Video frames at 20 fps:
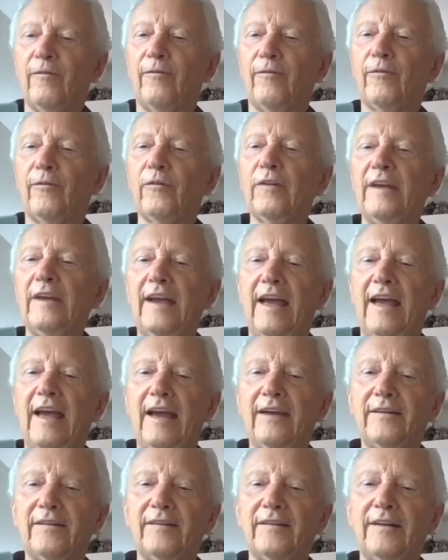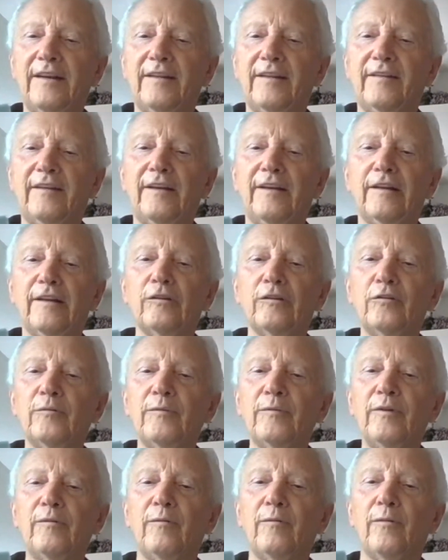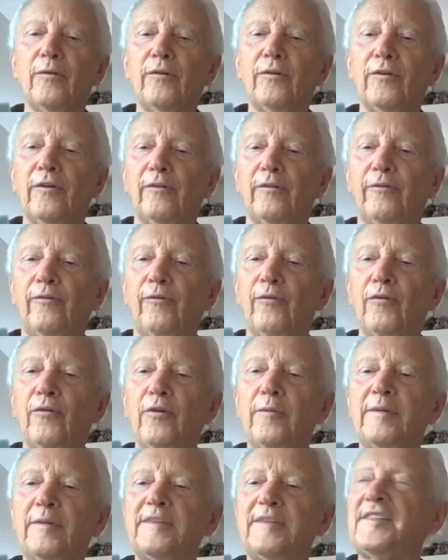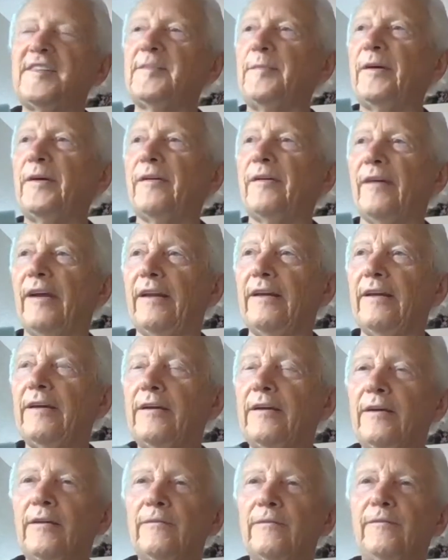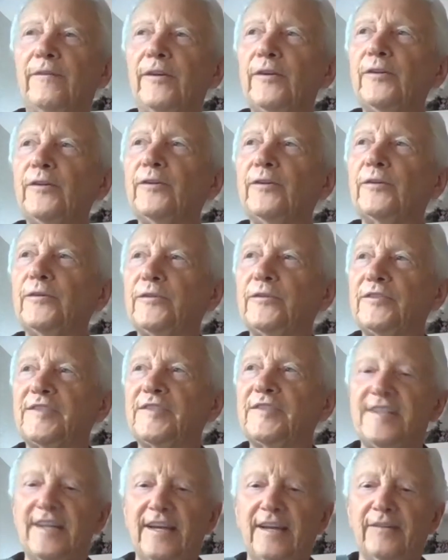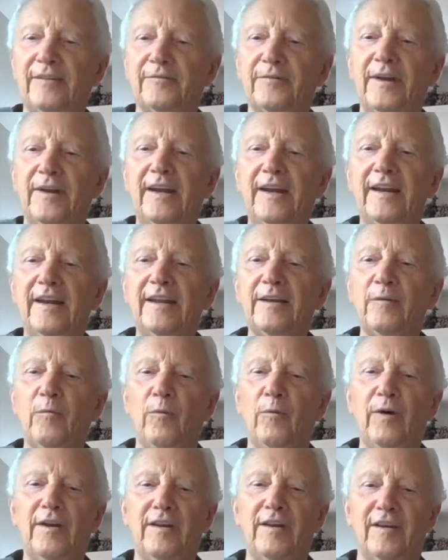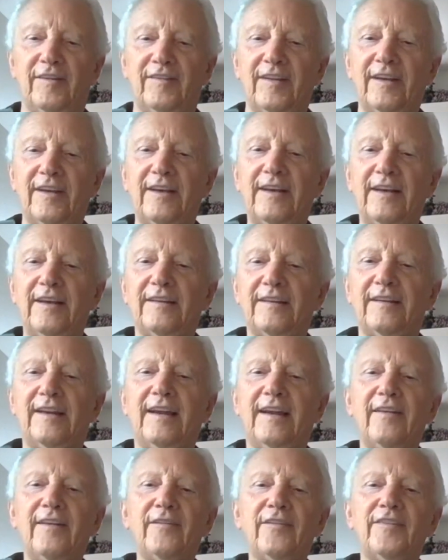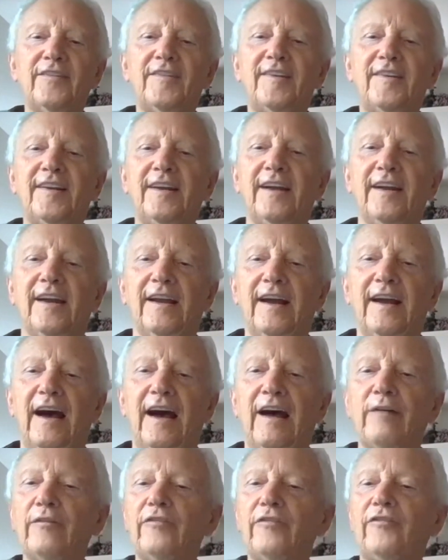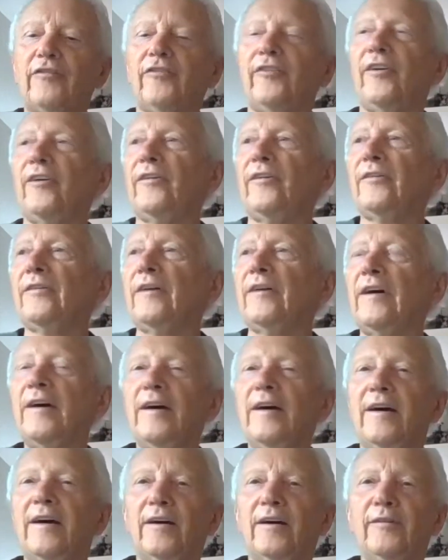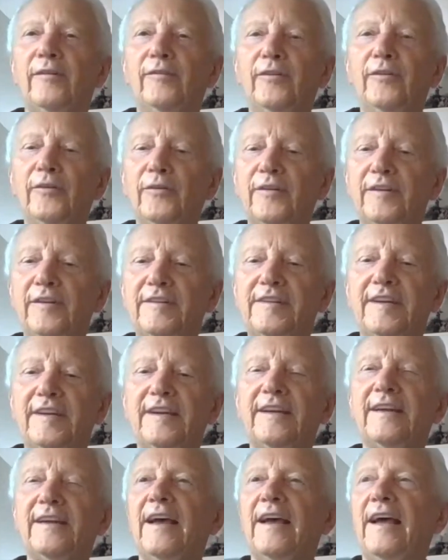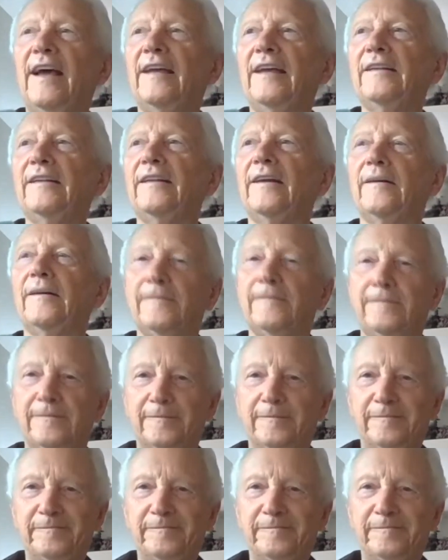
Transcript: fully anchored in the illumined world of form and spirit, fused in radiant oneness, together singing our song of unity and love.